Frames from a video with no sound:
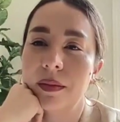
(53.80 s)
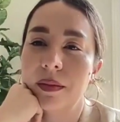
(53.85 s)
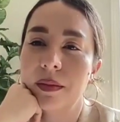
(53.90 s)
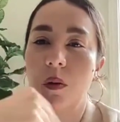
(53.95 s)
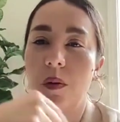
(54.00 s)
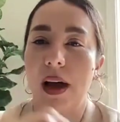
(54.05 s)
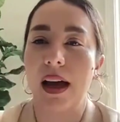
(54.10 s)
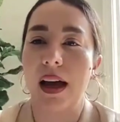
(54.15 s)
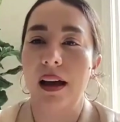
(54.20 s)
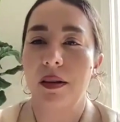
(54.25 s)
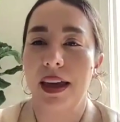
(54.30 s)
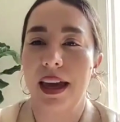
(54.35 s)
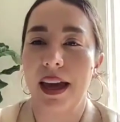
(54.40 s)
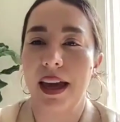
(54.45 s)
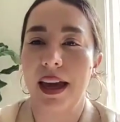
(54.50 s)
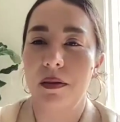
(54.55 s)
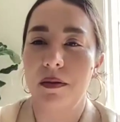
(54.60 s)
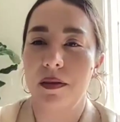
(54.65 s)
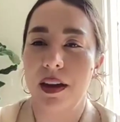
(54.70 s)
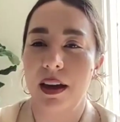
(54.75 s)
Oh, wow.
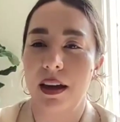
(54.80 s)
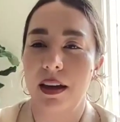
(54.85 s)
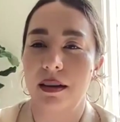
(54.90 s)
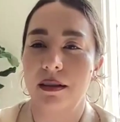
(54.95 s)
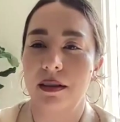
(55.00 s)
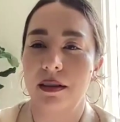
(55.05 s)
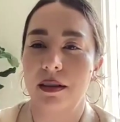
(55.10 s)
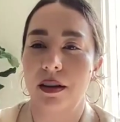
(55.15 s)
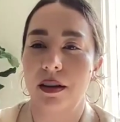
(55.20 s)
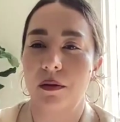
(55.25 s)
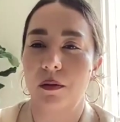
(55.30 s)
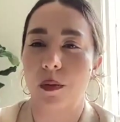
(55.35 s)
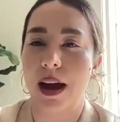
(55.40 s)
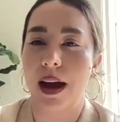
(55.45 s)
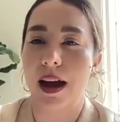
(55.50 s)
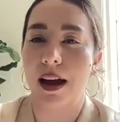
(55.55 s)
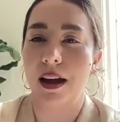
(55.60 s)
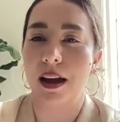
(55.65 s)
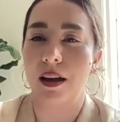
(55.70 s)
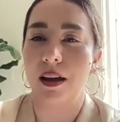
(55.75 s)
Yeah, we've got,
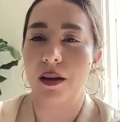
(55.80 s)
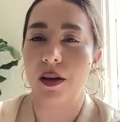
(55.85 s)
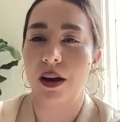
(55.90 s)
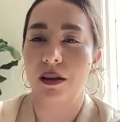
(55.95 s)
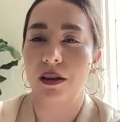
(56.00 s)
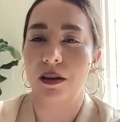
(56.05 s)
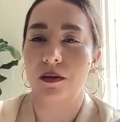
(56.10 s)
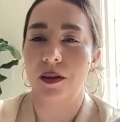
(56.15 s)
wow, all